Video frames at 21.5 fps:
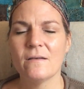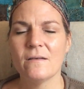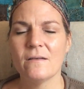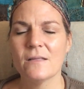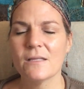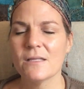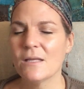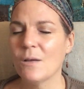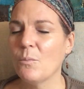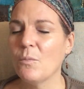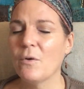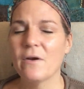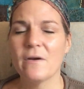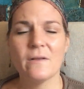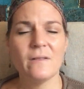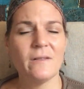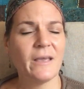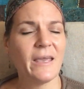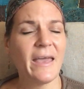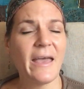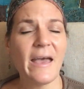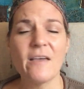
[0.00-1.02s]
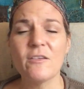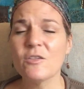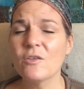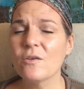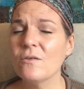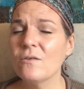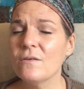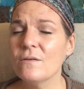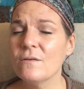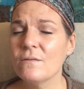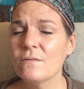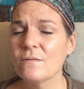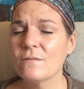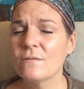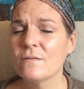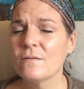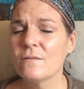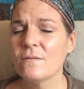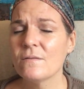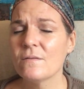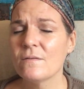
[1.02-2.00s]
somewhere in the castle,
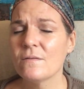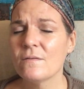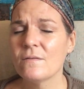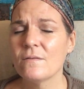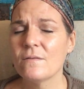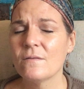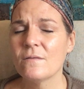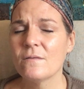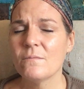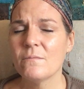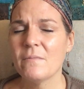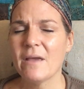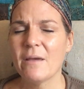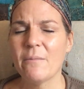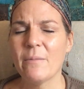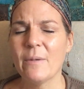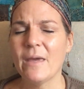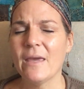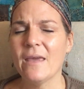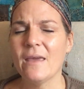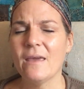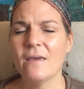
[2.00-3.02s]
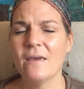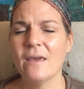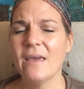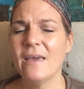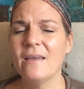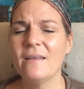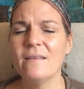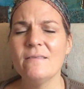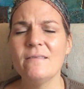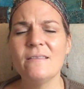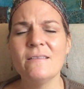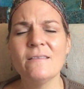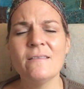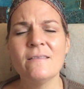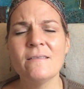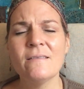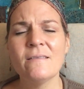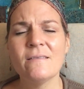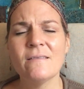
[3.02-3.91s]
maybe hidden